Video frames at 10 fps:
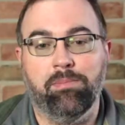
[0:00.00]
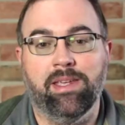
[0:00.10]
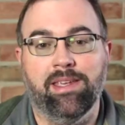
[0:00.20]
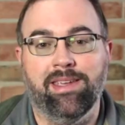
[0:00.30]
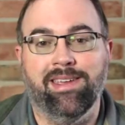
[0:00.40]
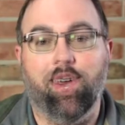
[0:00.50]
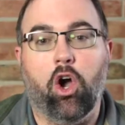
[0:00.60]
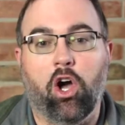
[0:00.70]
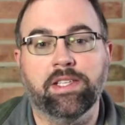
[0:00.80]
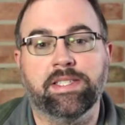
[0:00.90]
be
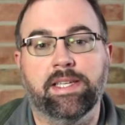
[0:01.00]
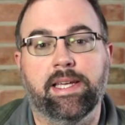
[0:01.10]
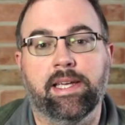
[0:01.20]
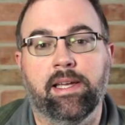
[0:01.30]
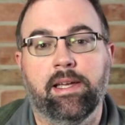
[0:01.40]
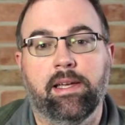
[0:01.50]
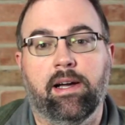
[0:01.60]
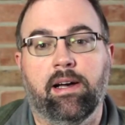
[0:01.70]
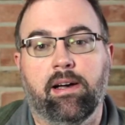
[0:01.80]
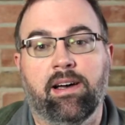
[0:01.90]
causing
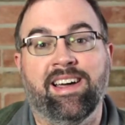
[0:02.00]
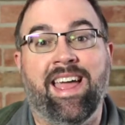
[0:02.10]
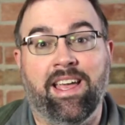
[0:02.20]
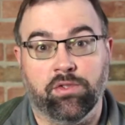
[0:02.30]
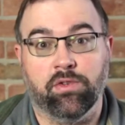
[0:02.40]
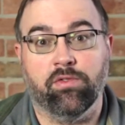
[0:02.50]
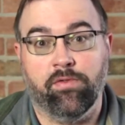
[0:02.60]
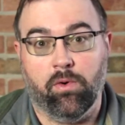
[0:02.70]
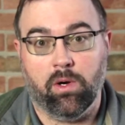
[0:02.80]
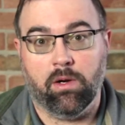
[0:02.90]
a hazard
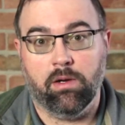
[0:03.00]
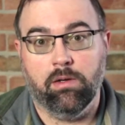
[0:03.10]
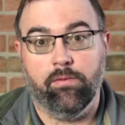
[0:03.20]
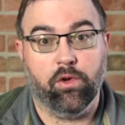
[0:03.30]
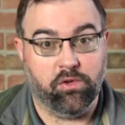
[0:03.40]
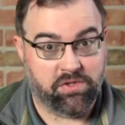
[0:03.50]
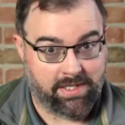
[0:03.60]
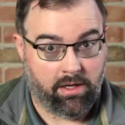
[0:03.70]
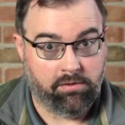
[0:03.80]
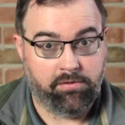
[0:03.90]
for, for
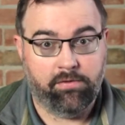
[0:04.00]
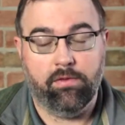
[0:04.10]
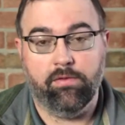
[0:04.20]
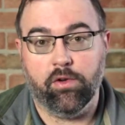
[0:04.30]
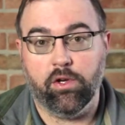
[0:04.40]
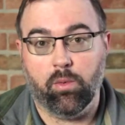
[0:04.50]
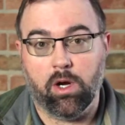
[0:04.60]
yourself, for your